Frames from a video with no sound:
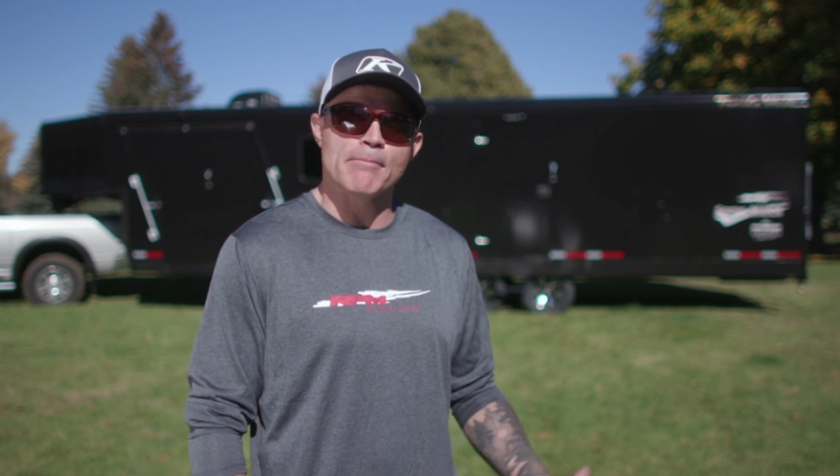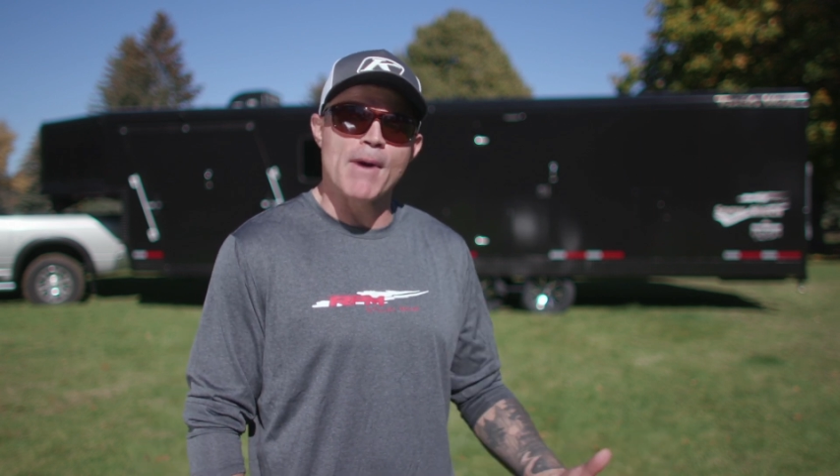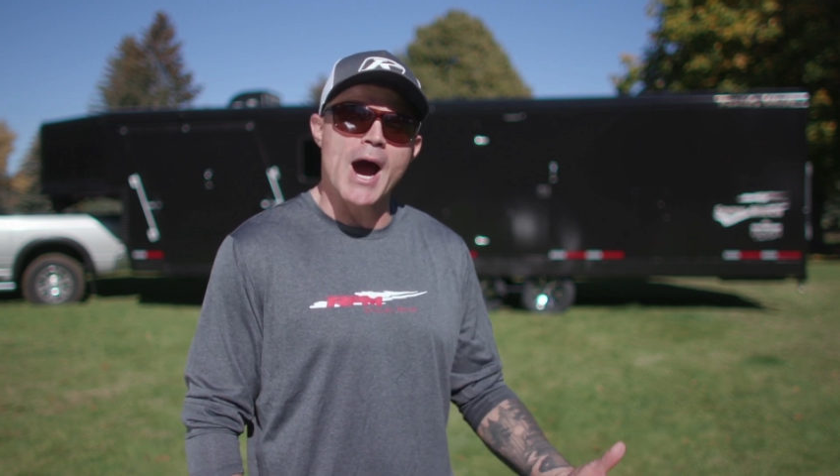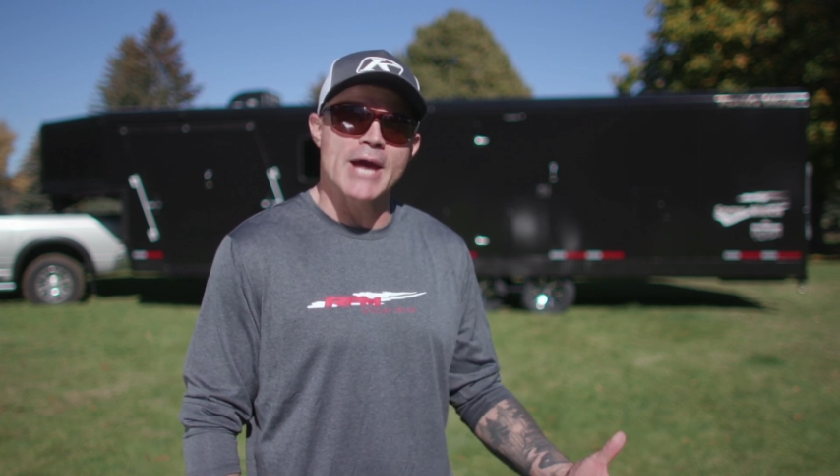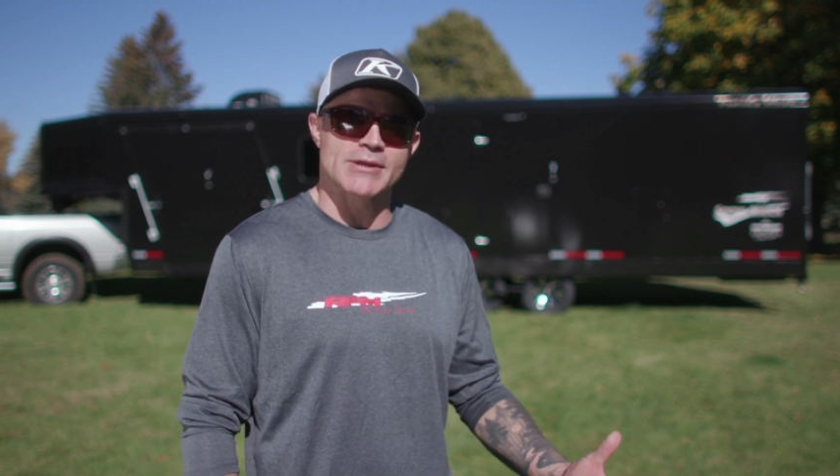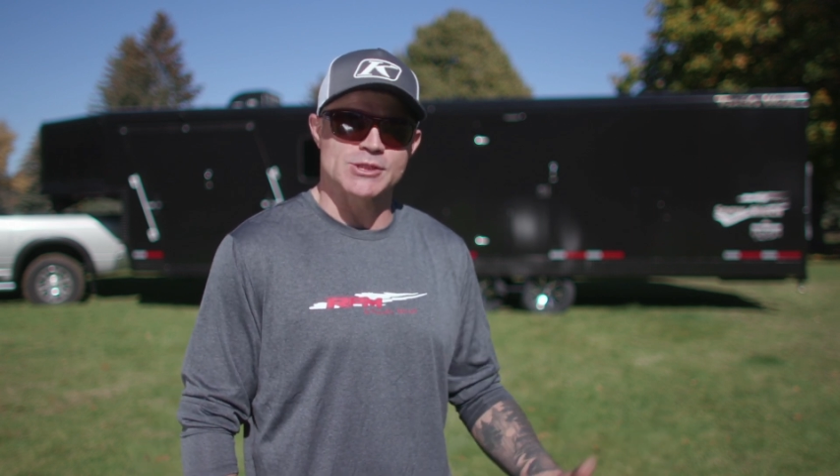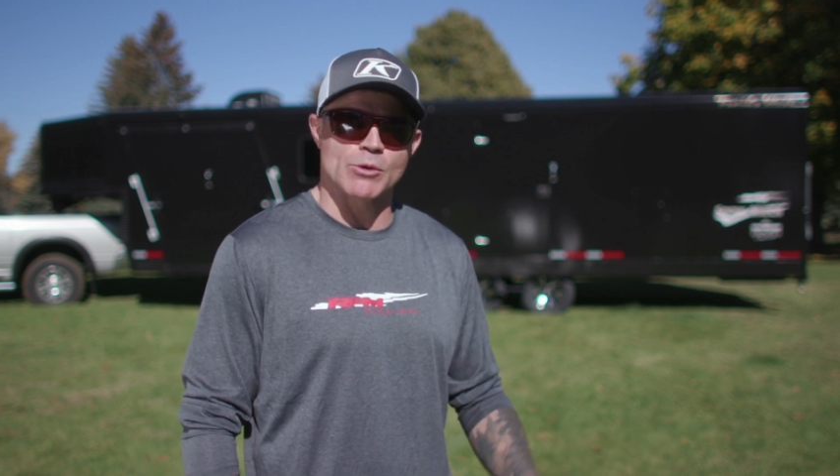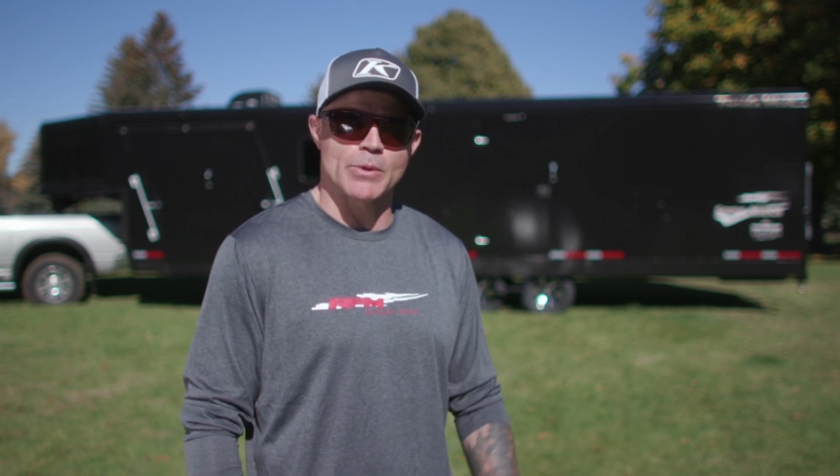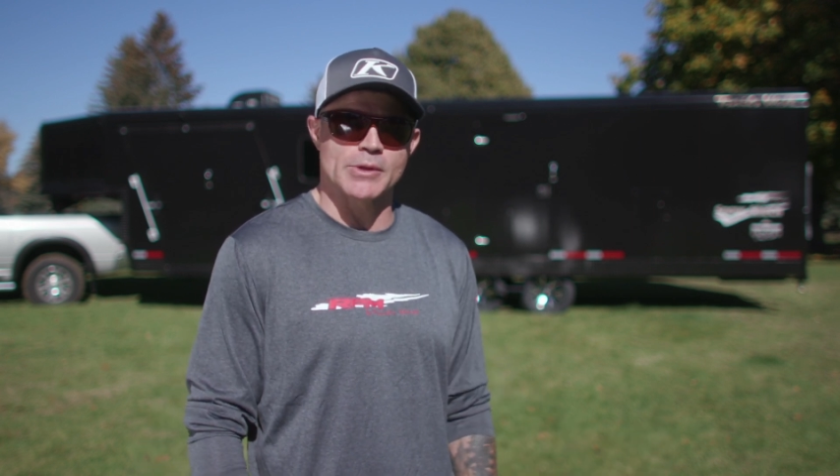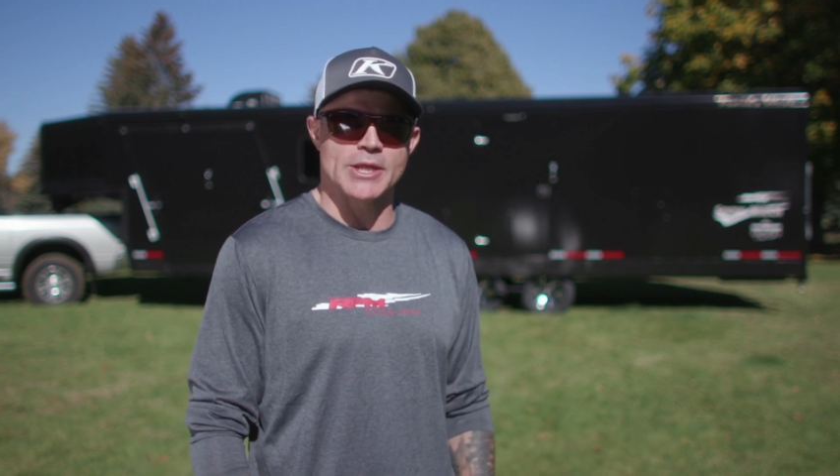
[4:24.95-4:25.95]
by the
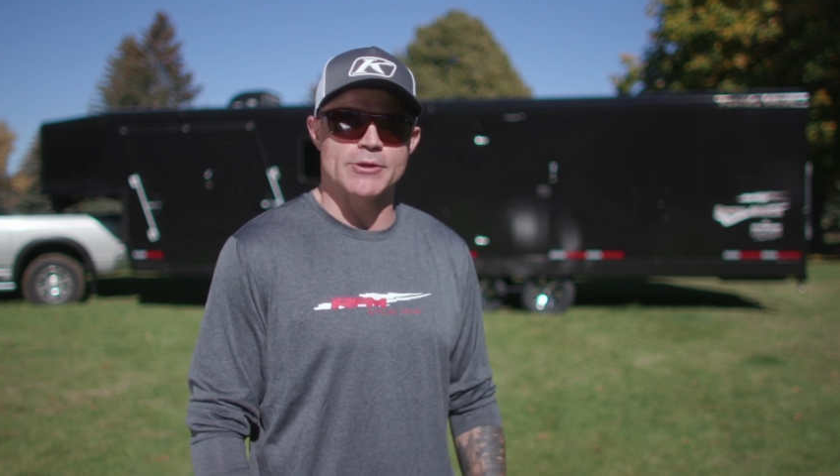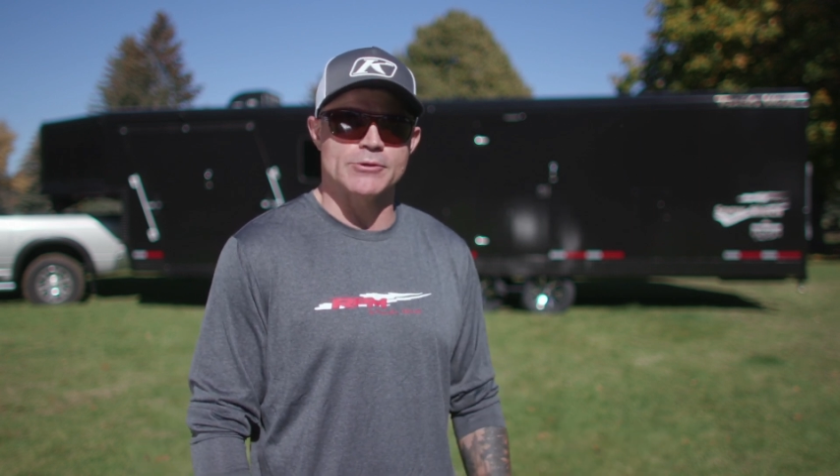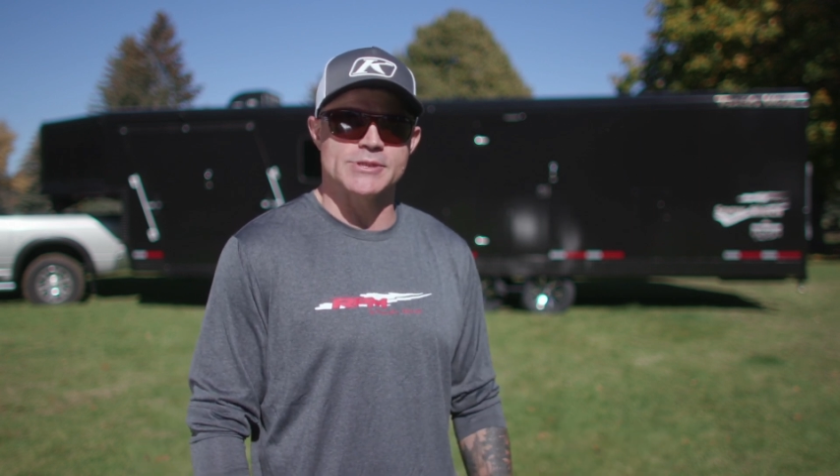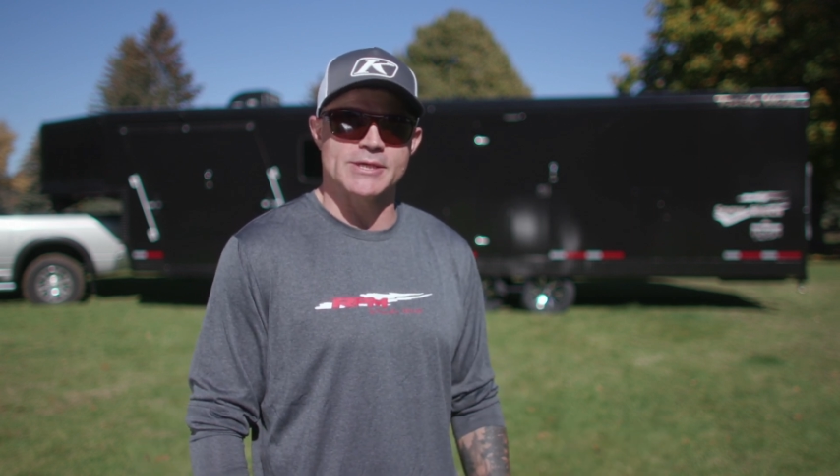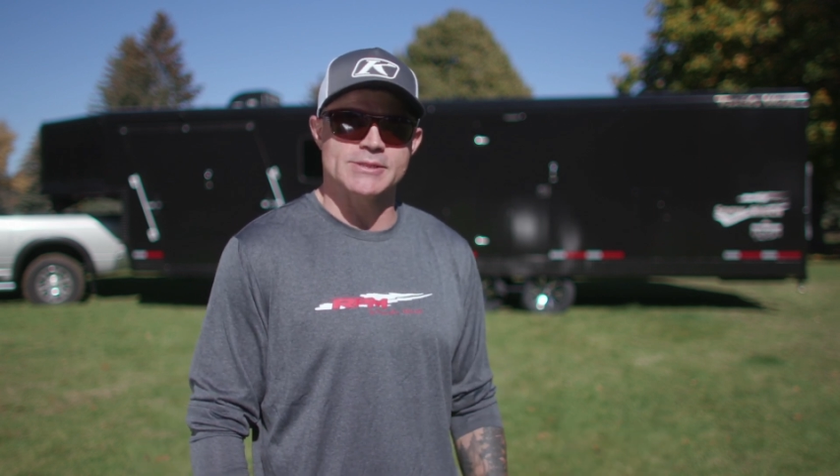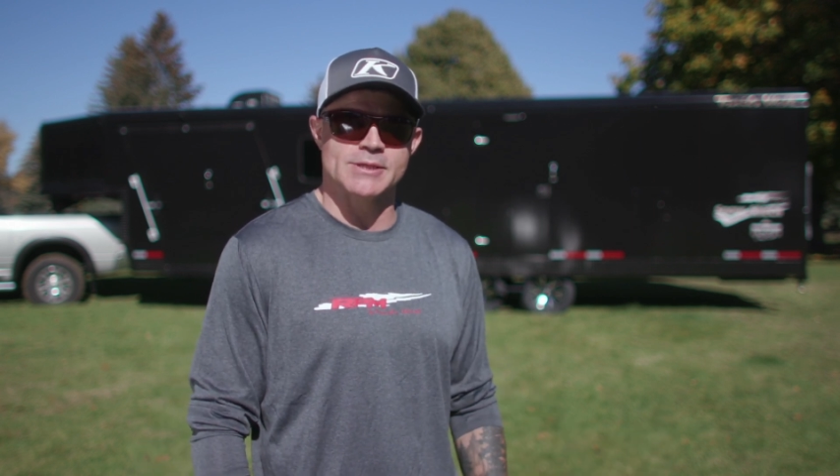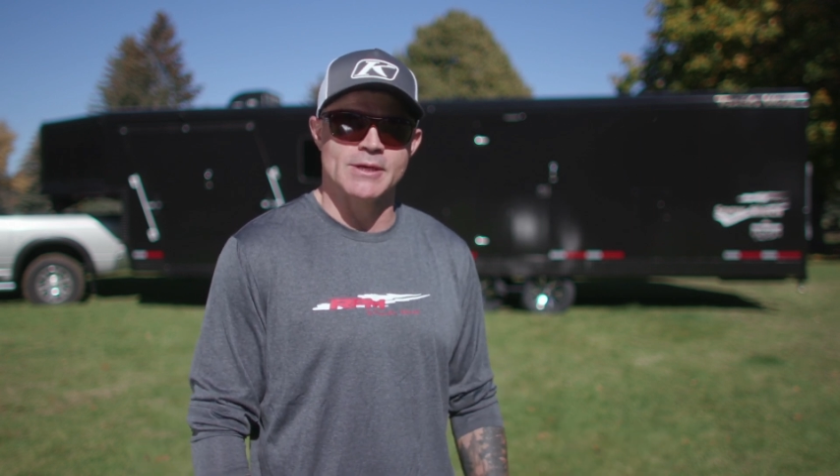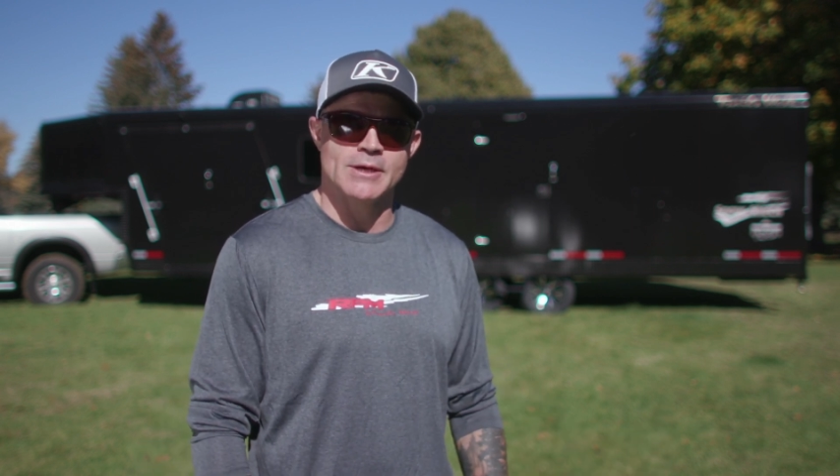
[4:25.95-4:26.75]
snowmobile enthusiast.